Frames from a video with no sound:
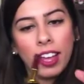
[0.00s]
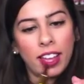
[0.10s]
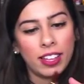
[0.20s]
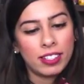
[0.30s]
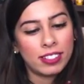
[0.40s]

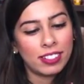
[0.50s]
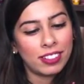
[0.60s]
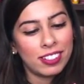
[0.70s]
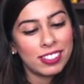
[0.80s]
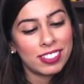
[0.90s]
And
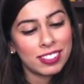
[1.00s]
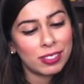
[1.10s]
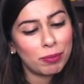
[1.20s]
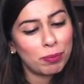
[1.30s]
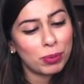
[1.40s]
this is
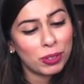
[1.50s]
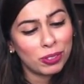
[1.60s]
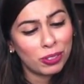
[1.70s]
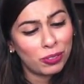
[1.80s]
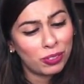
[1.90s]
a
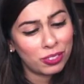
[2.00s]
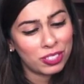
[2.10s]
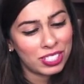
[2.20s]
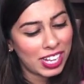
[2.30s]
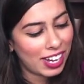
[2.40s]
beautiful
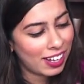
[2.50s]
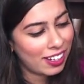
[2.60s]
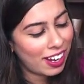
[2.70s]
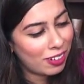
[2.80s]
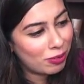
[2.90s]

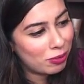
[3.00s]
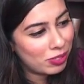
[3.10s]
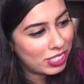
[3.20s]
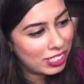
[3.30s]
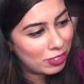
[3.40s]
shade. I
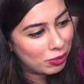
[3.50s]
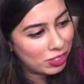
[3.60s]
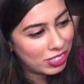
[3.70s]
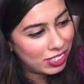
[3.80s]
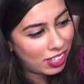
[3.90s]
really,
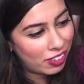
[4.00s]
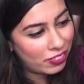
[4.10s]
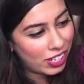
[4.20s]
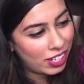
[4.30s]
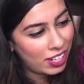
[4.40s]
really
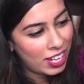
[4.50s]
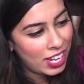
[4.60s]
love it.